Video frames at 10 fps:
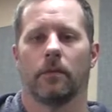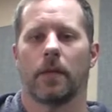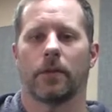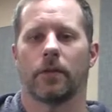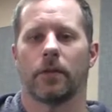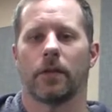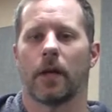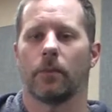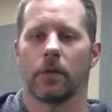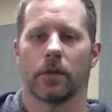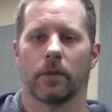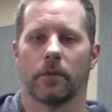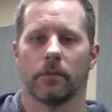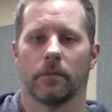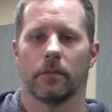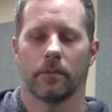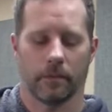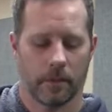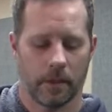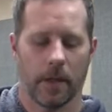That's just not musical,
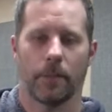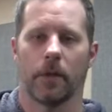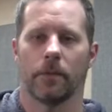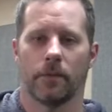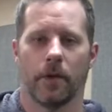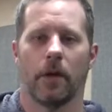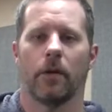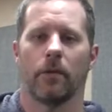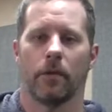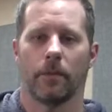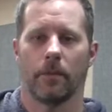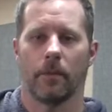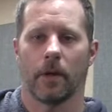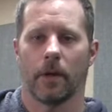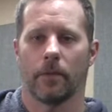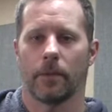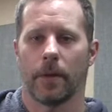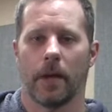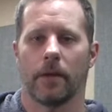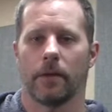right? That becomes very
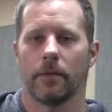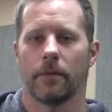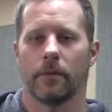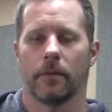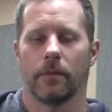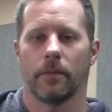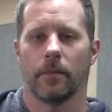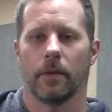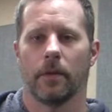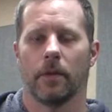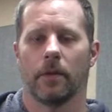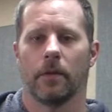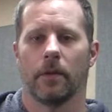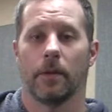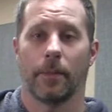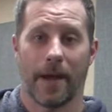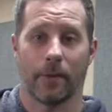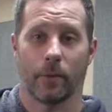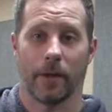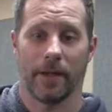repetitive in a
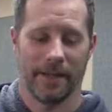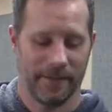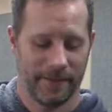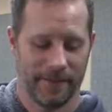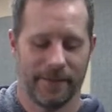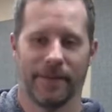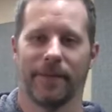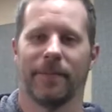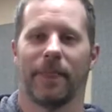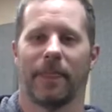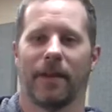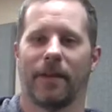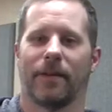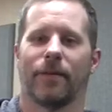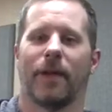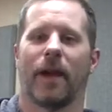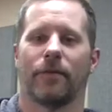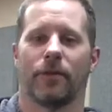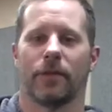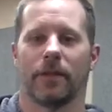bad way
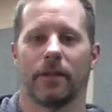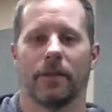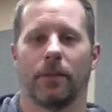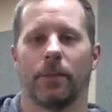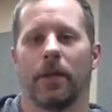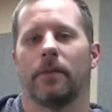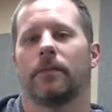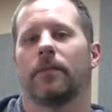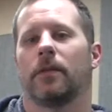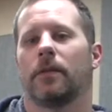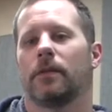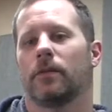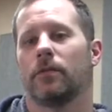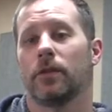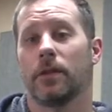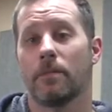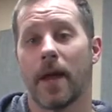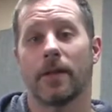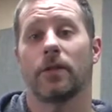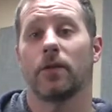after just a little bit. So just
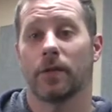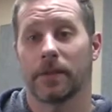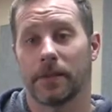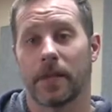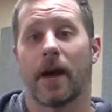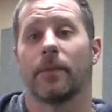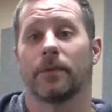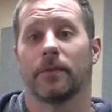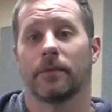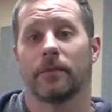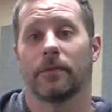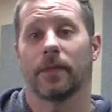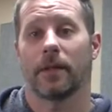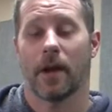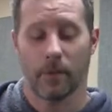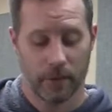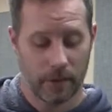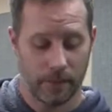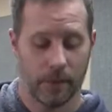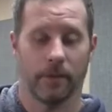imagine you stopped. Like how
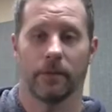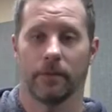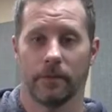simple.